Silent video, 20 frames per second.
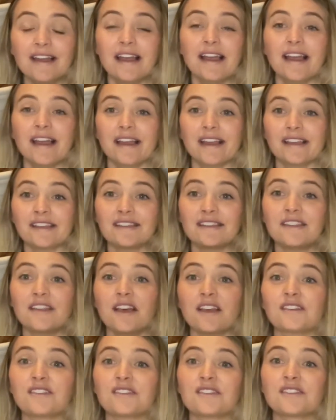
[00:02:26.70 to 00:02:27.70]
is
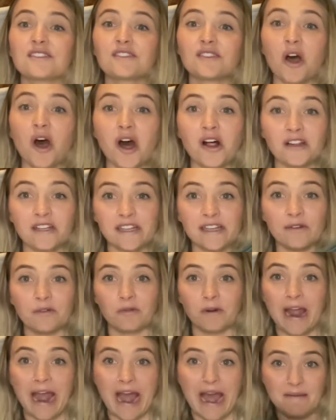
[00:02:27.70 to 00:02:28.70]
the Solly
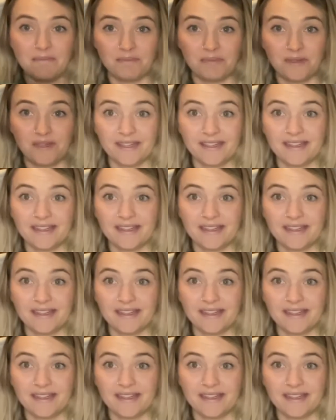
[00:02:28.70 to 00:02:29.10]
wrap.